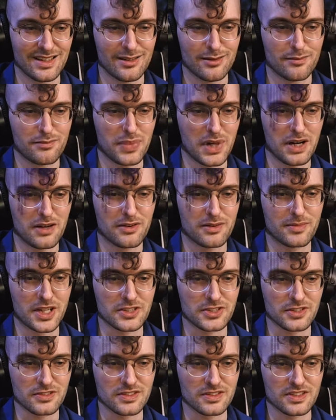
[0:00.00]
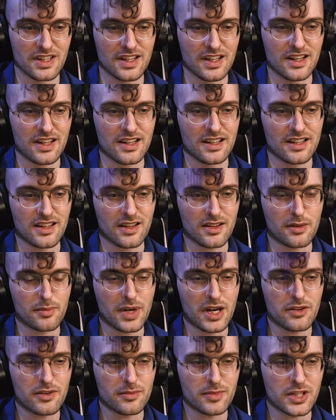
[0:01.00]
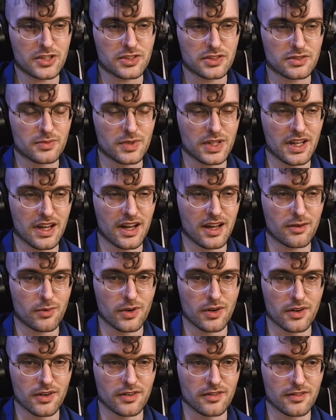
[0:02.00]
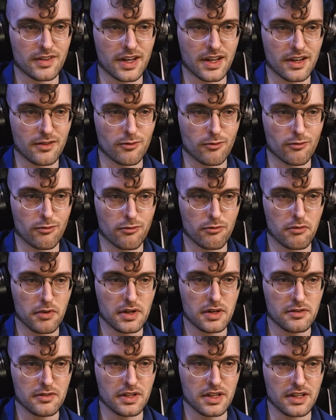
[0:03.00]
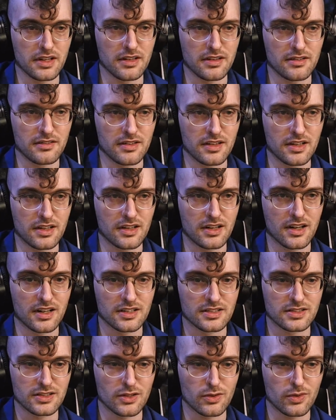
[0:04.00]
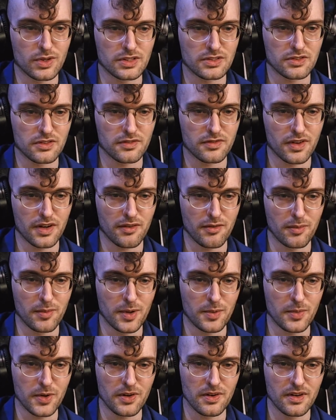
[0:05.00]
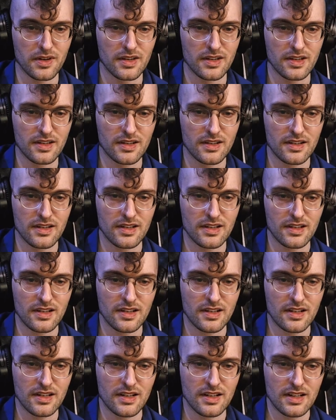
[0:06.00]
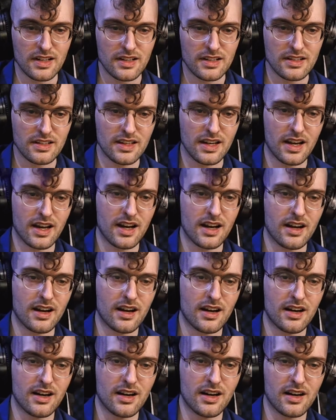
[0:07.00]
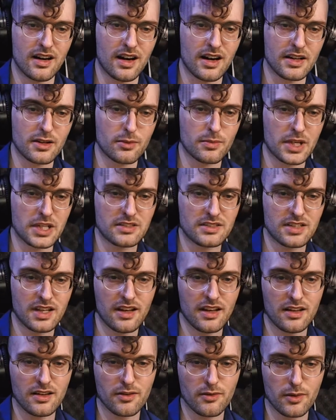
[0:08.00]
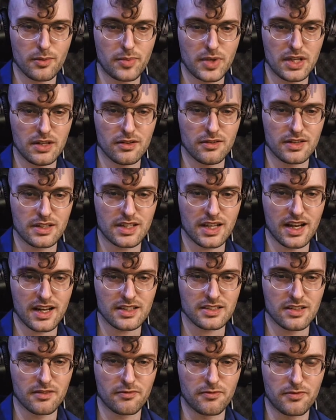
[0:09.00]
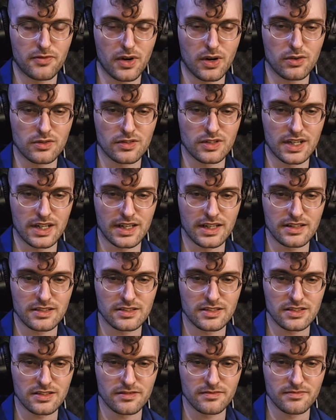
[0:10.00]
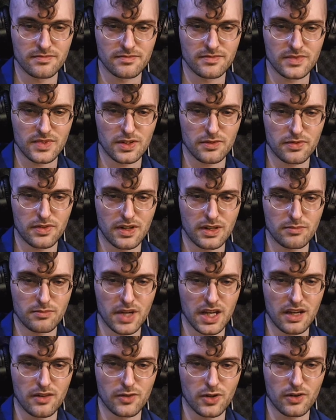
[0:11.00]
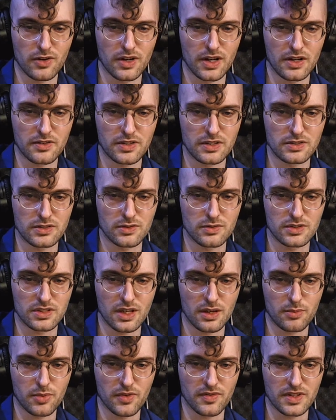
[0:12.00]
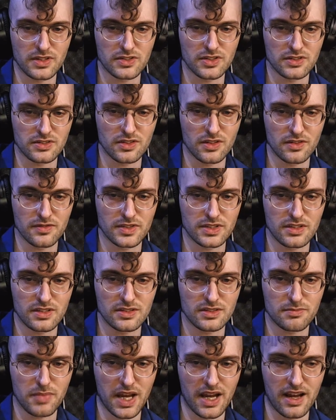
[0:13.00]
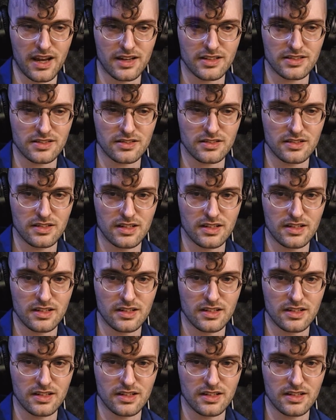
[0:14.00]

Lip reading: Ballot measures. Now, the ballot measures we had were, like, really inconsequential, if I remember. Yeah, either maintain or repeal a tax on phone lines to fund behavioral health and suicide prevention services, passed.